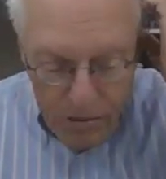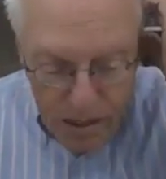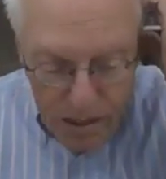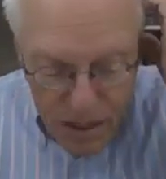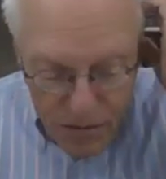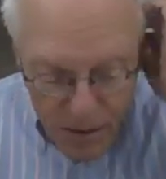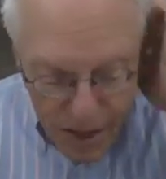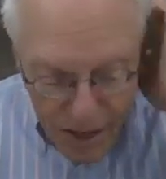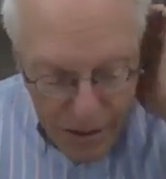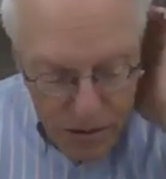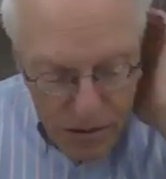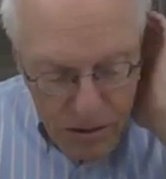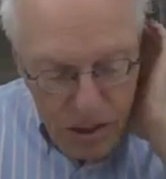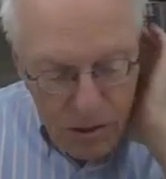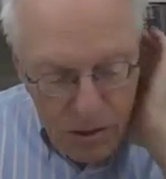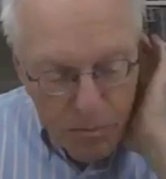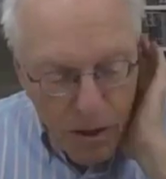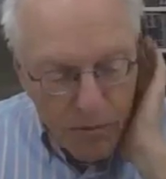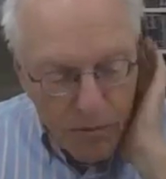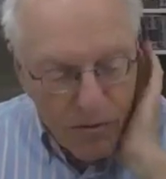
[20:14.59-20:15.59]
We said the Eilin
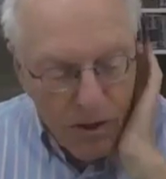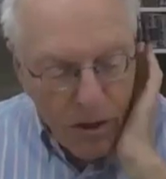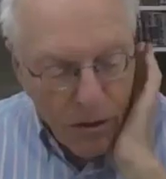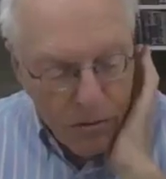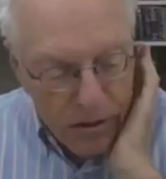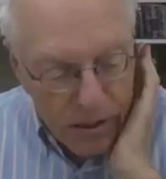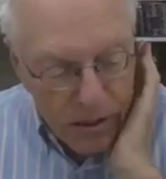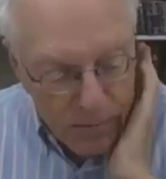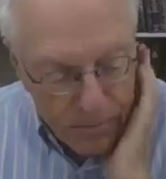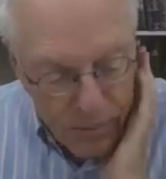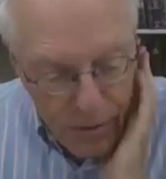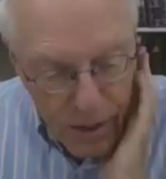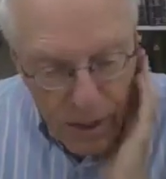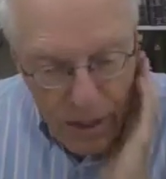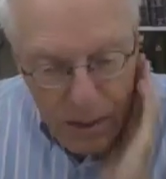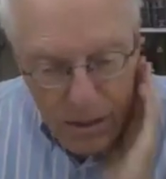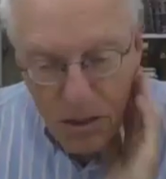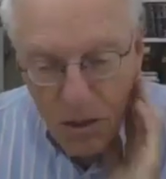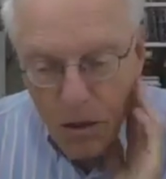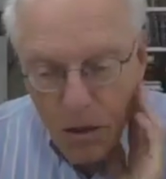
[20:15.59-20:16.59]
Nishman ben Otlin.
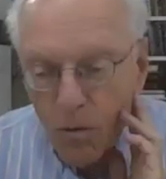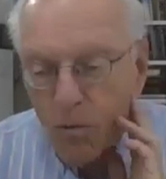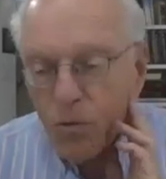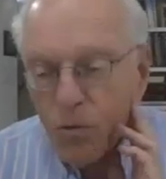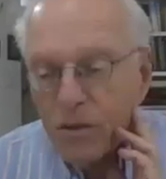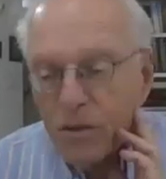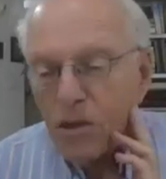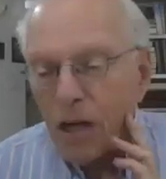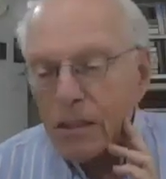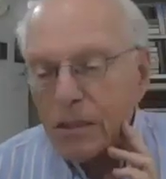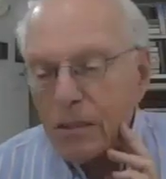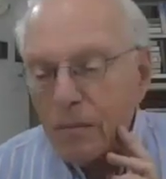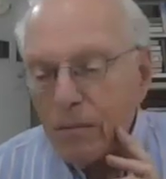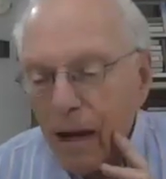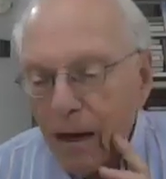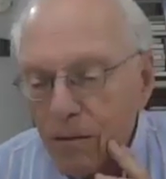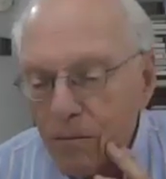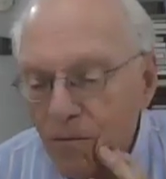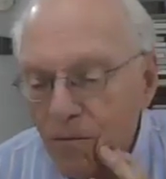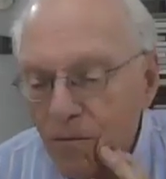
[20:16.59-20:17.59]
So we talked
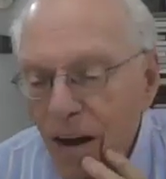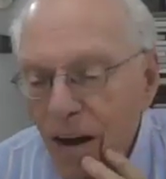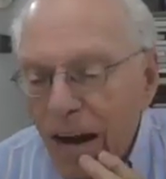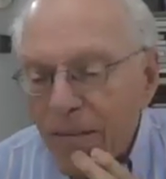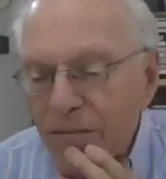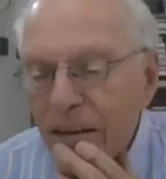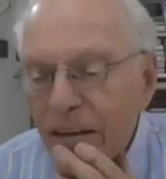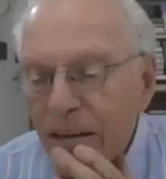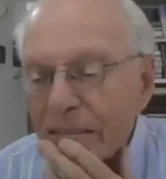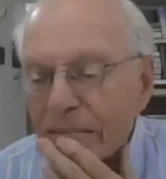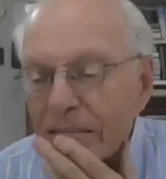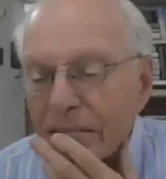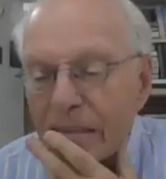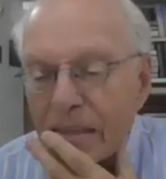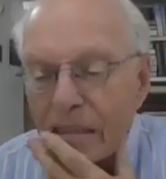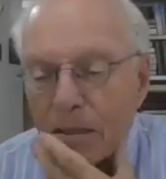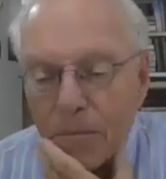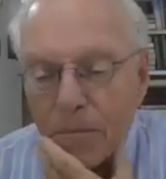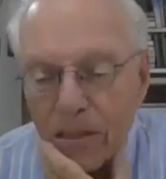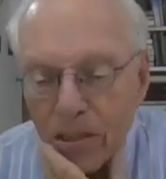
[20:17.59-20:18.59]
about 5 cases
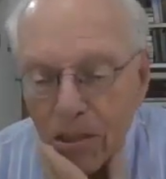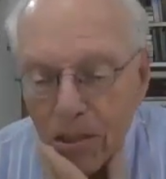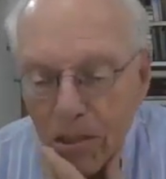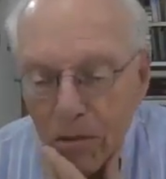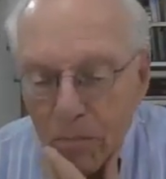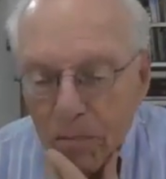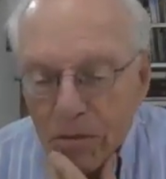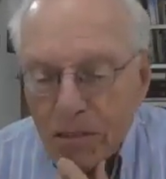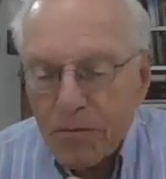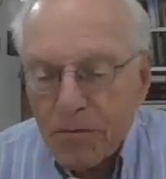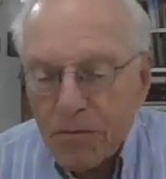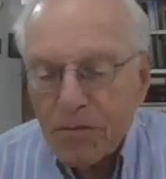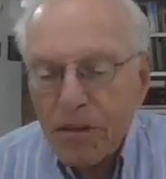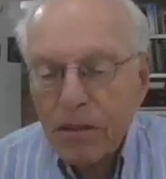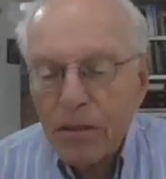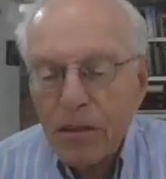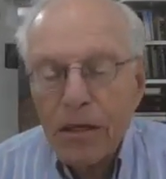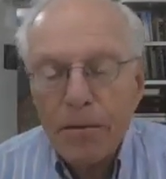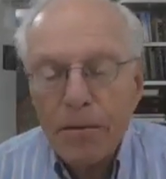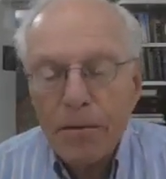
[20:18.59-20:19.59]
in the Mishnah
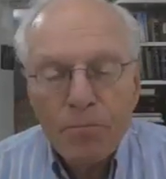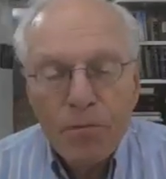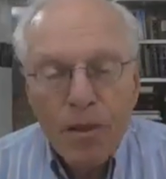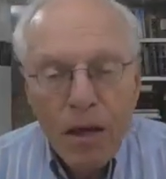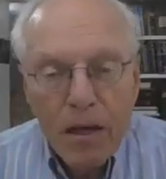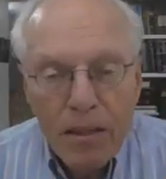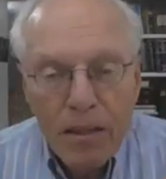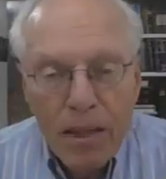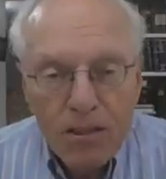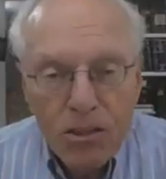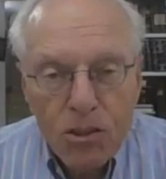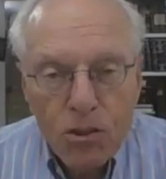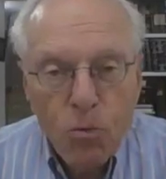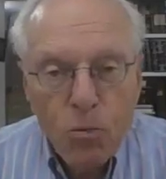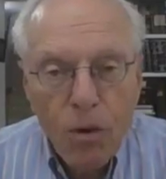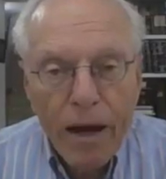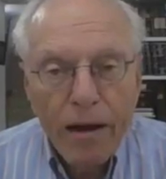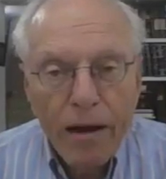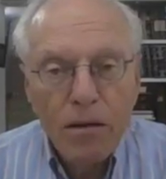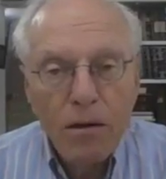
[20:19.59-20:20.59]
specifically that
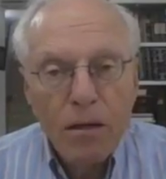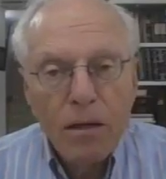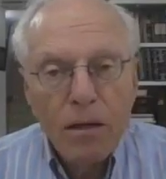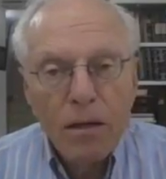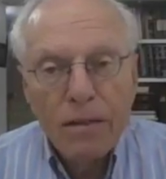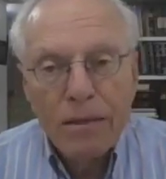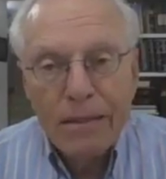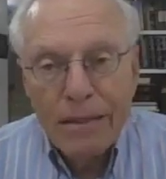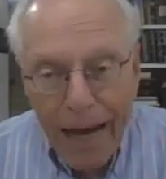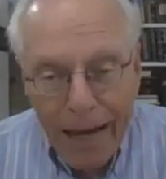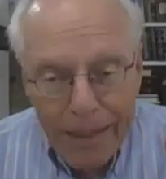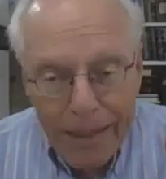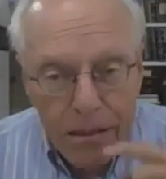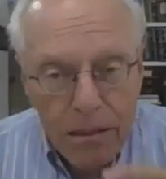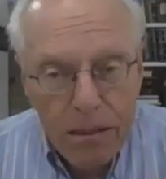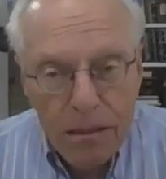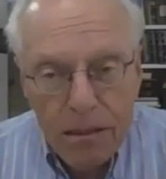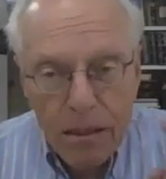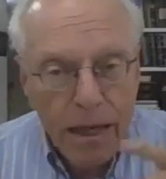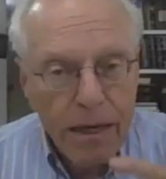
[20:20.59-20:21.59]
swear
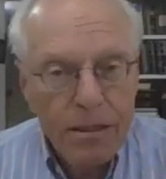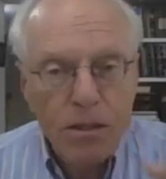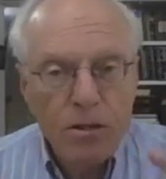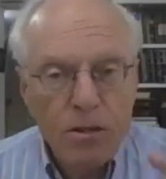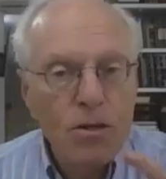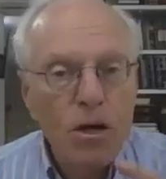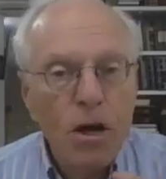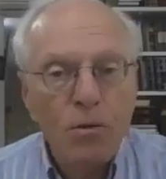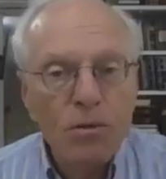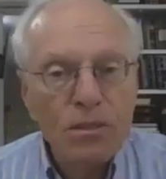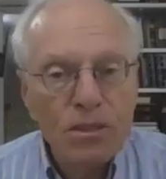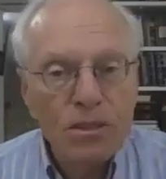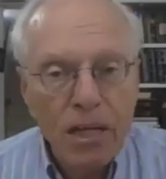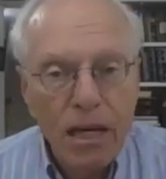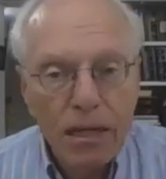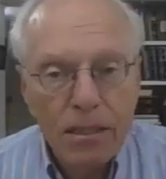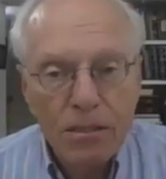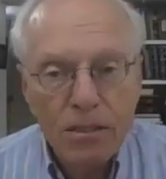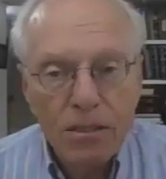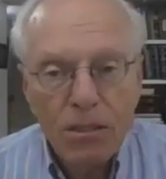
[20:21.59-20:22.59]
not like the Torah
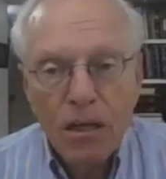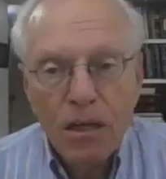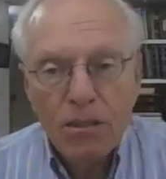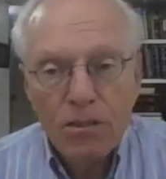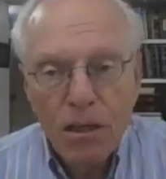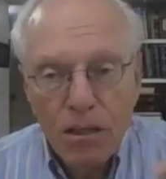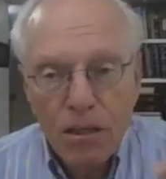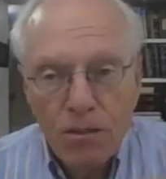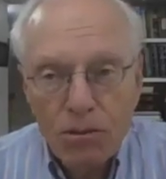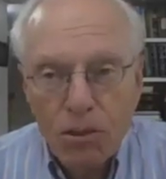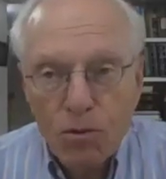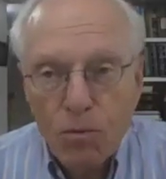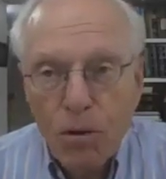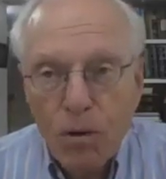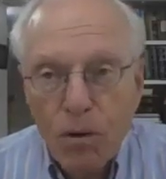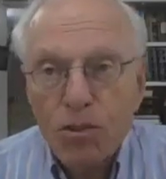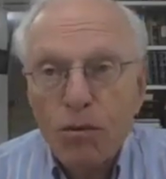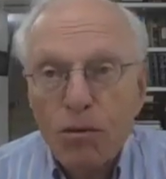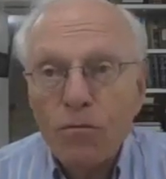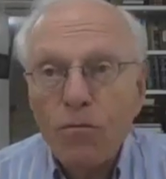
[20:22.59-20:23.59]
says that you
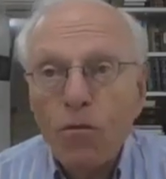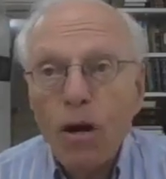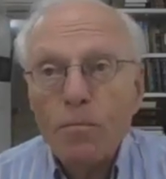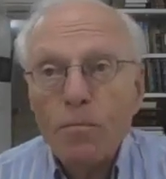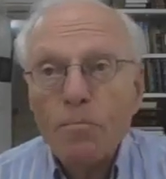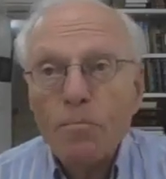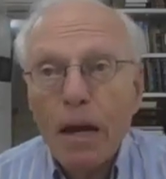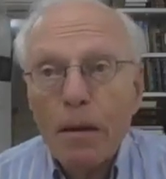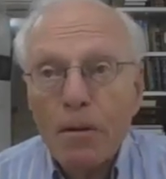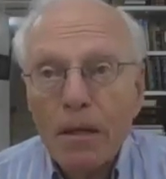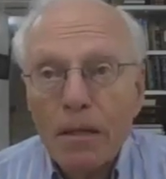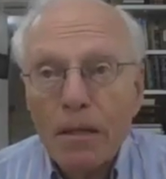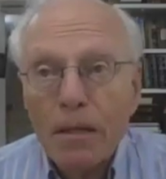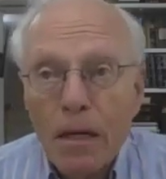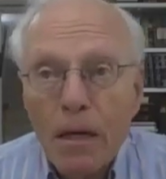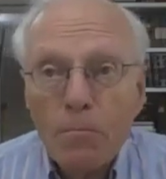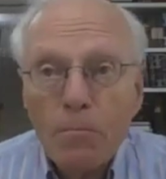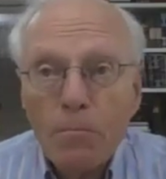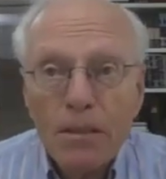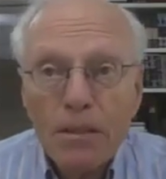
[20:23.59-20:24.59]
swear to avoid payment,
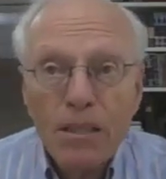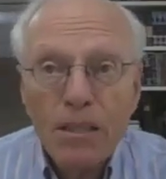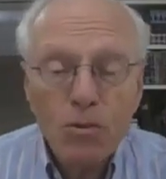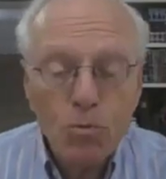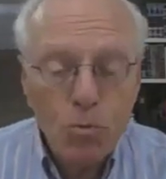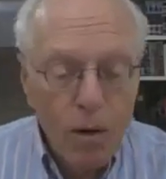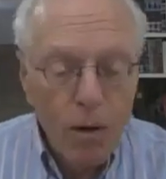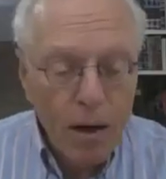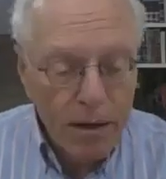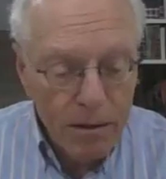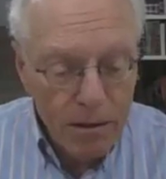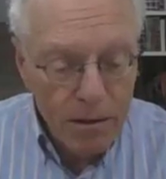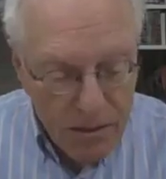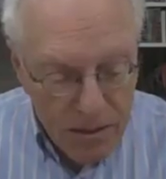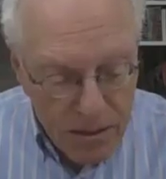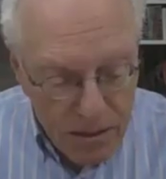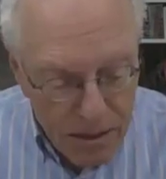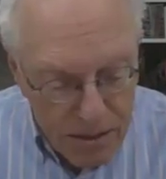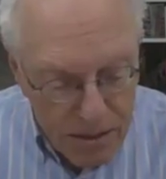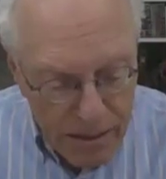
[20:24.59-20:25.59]
but they swear
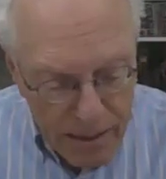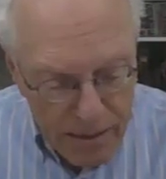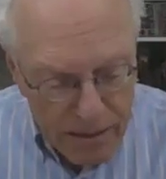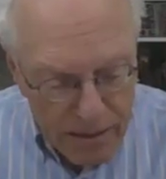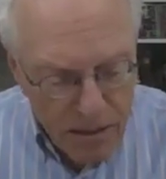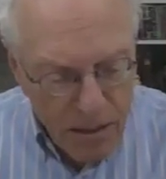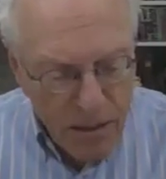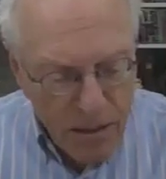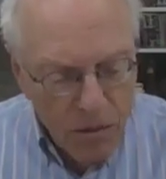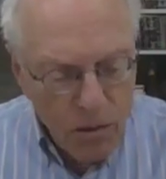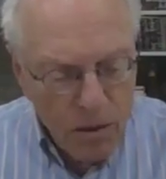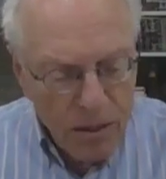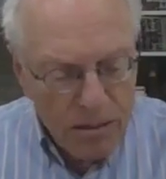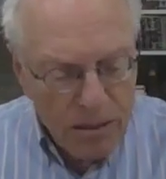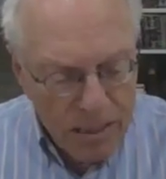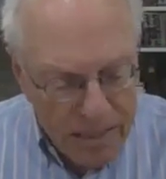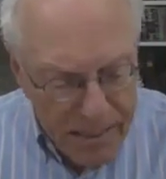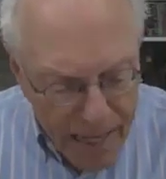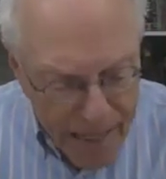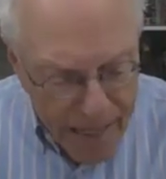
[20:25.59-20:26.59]
that in order
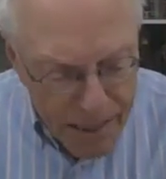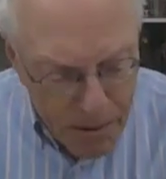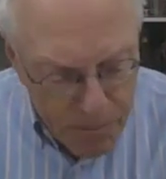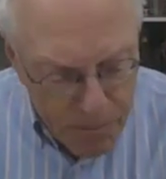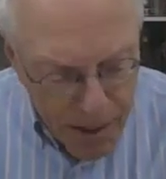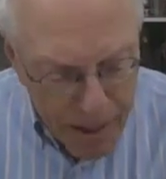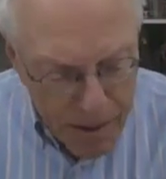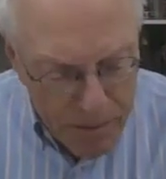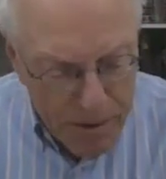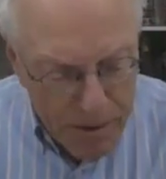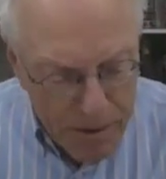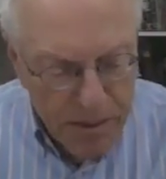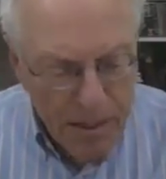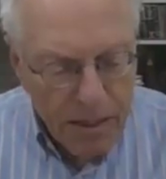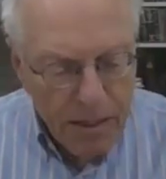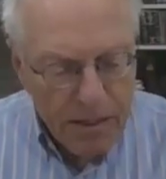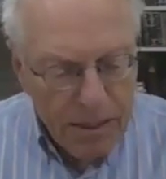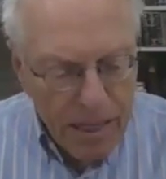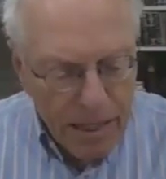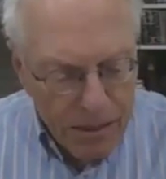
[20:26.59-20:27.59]
to take the payment,
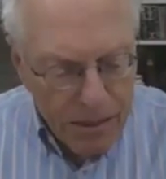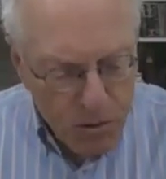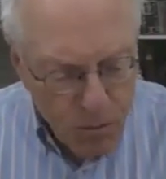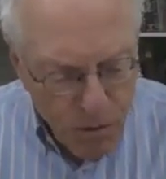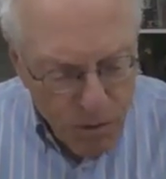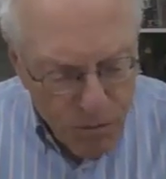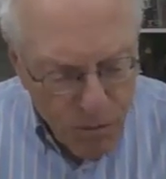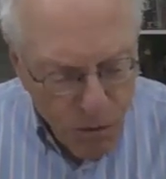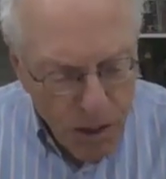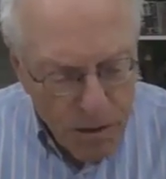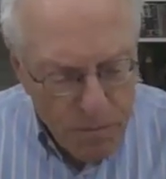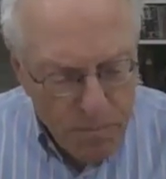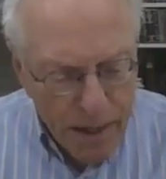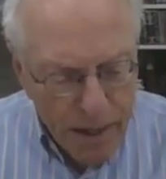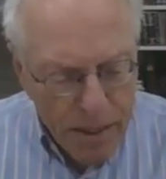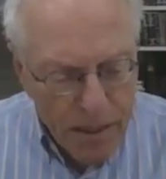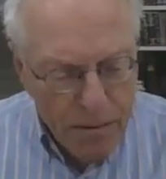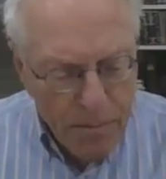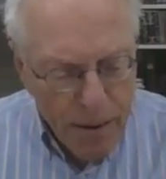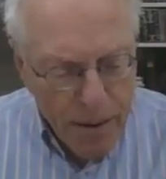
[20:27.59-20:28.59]
not to avoid
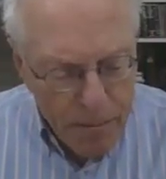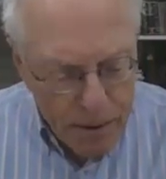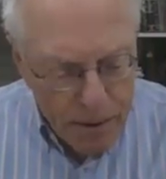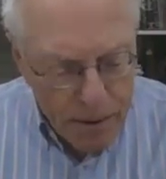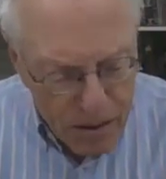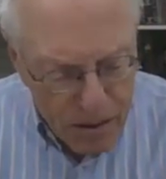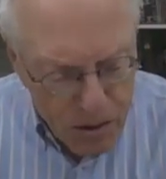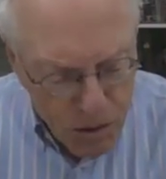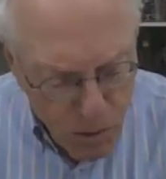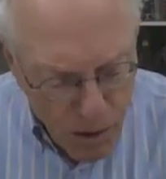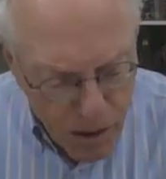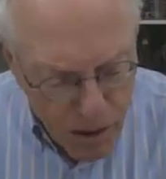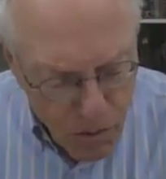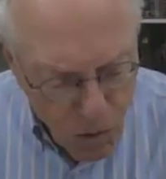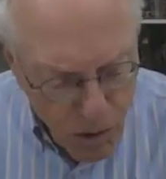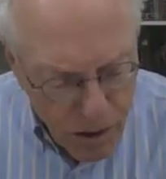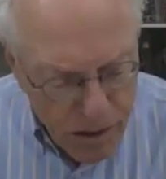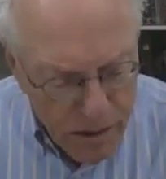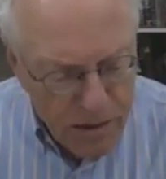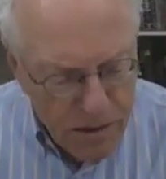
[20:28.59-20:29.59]
taking the payment, they swear in
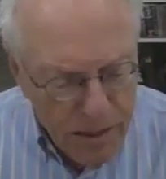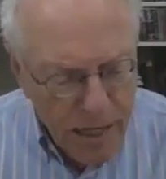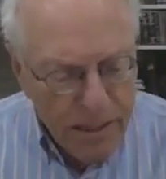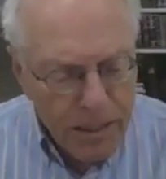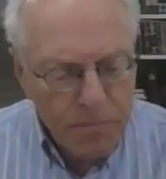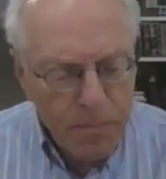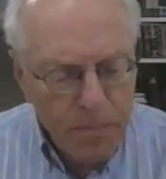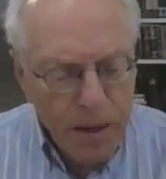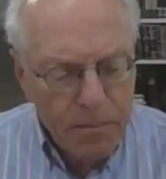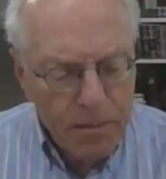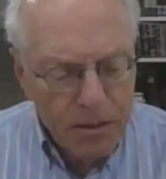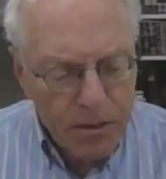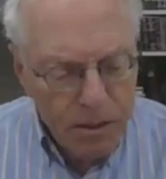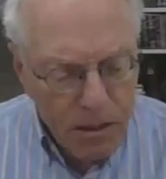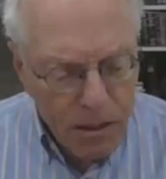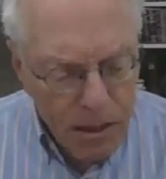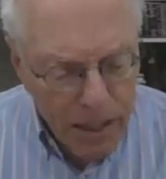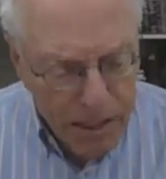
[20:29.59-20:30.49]
order to take the payment, to